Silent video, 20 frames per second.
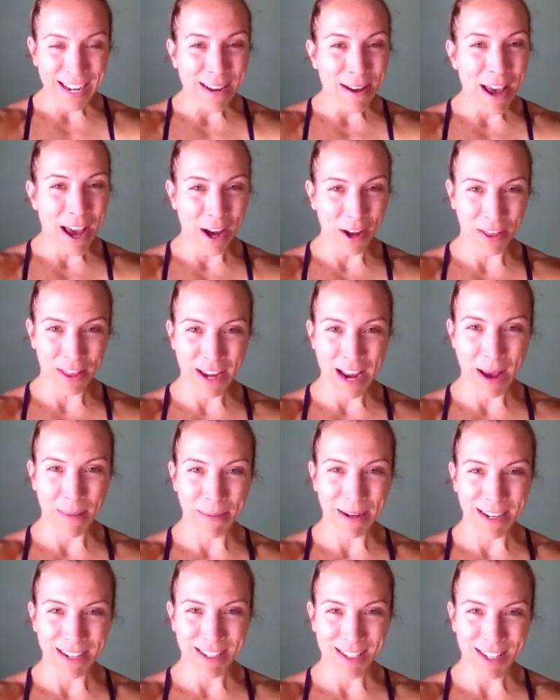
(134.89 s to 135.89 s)
Health and
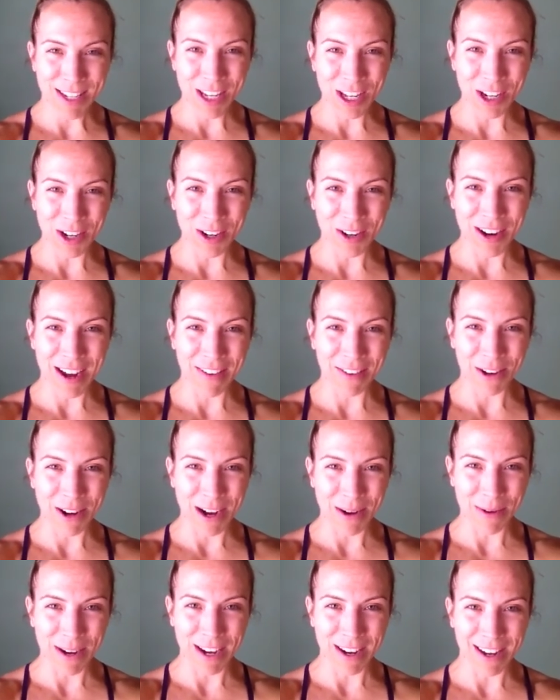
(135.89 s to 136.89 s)
happiness to you. Have a
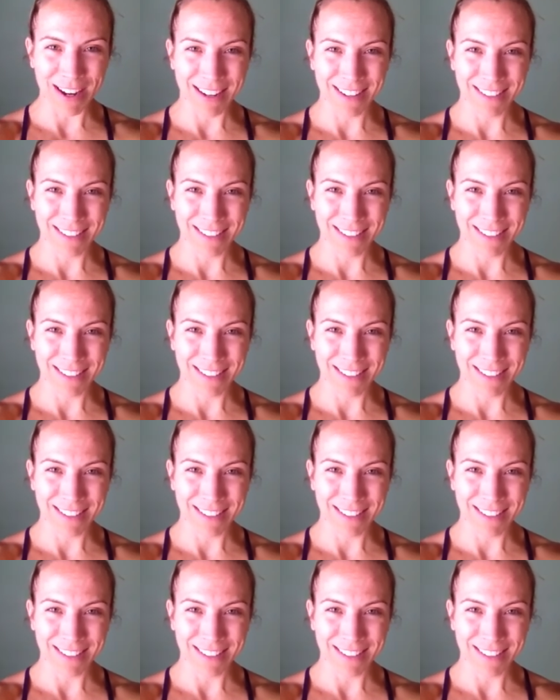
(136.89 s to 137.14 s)
great week.